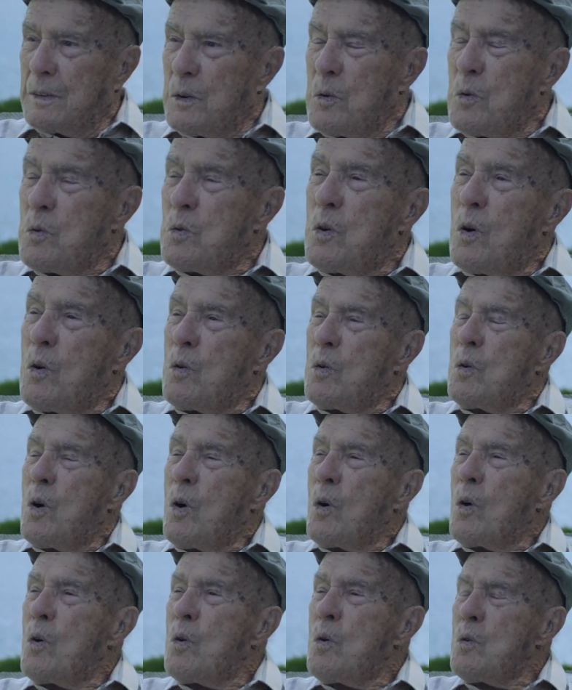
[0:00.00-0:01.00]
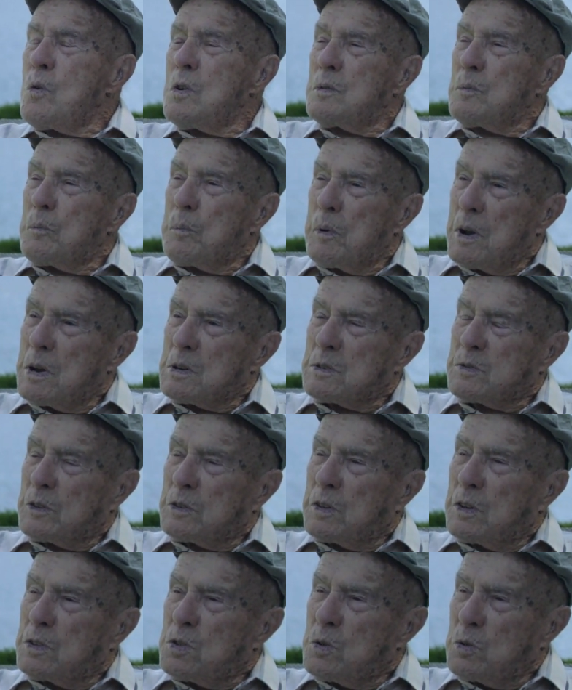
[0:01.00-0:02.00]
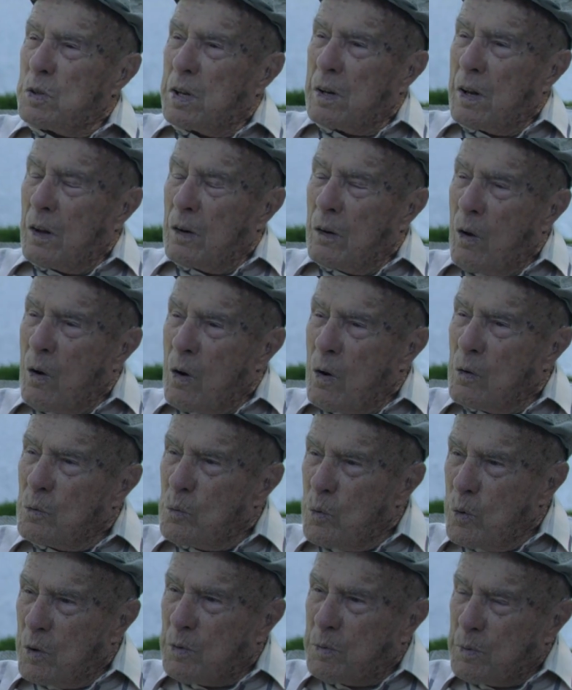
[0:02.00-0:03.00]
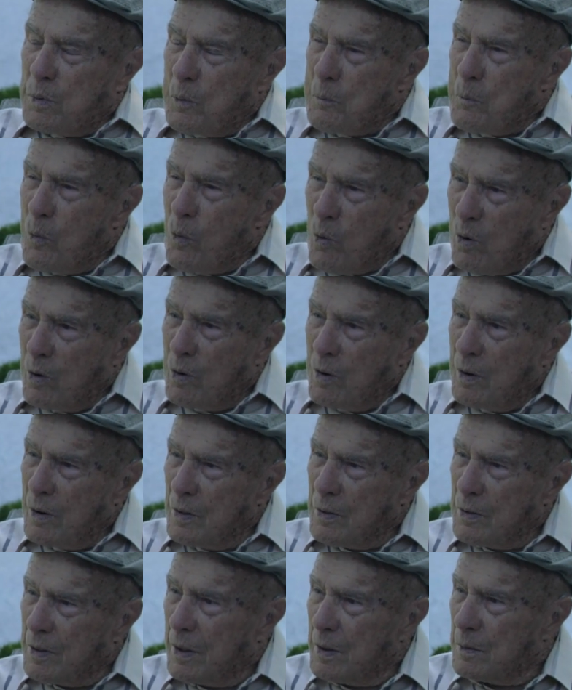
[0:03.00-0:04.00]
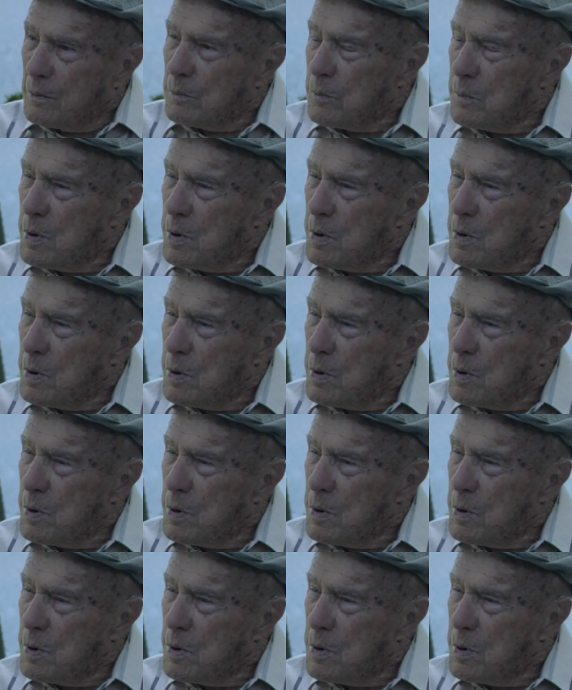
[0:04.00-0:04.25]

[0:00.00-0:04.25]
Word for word: Who, who, who in Baysville did you get along with more than Well, you